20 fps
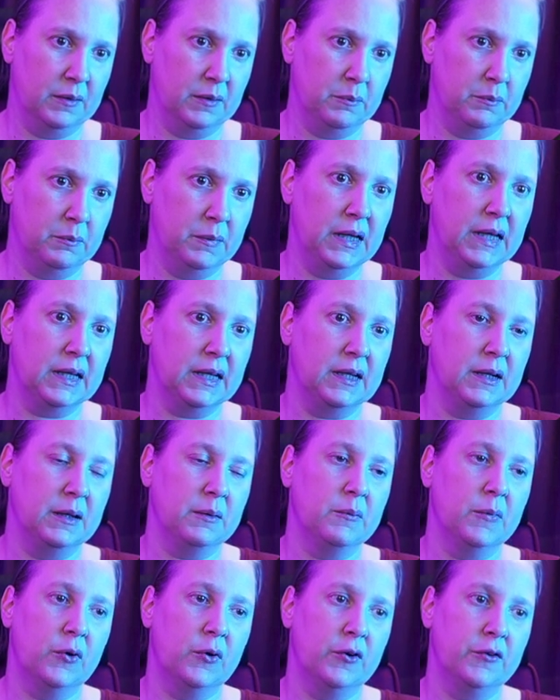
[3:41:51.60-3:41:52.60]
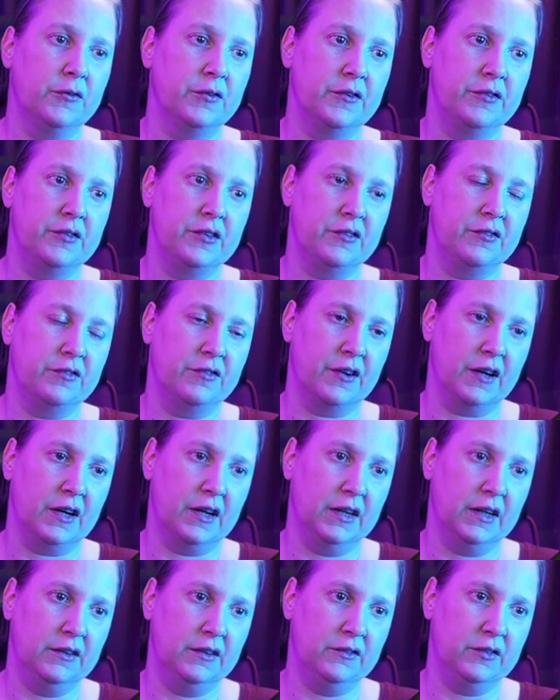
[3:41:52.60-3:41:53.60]
Making more
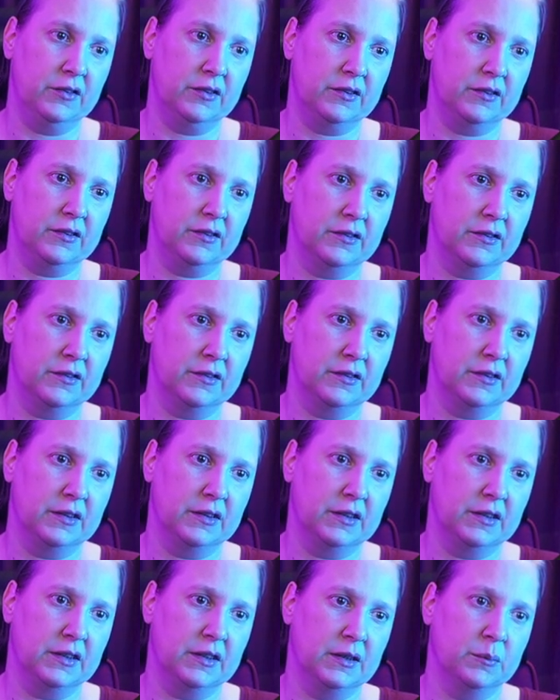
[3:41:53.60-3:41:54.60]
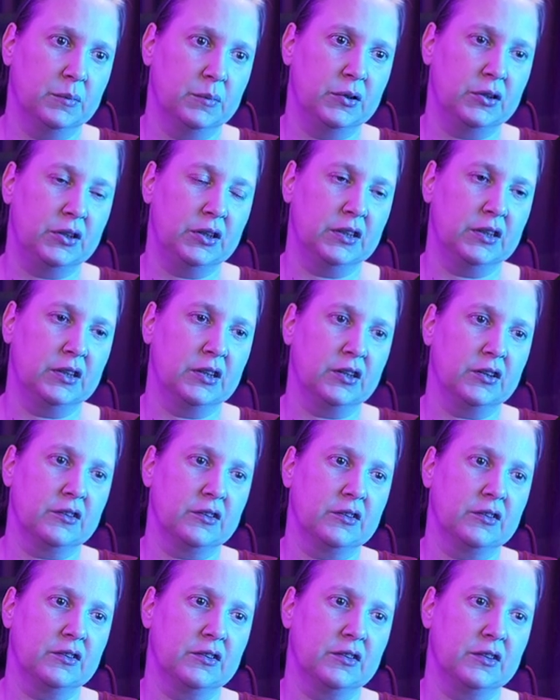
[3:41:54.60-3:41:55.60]
55s, putting in
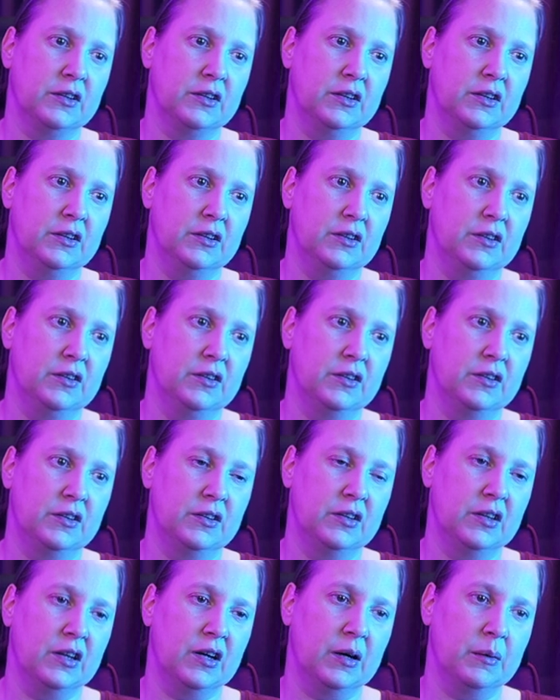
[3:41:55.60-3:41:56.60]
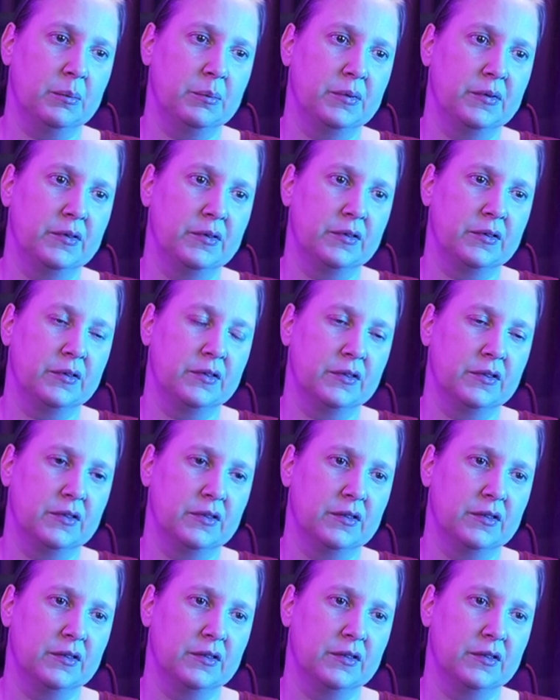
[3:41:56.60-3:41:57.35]
us the knobs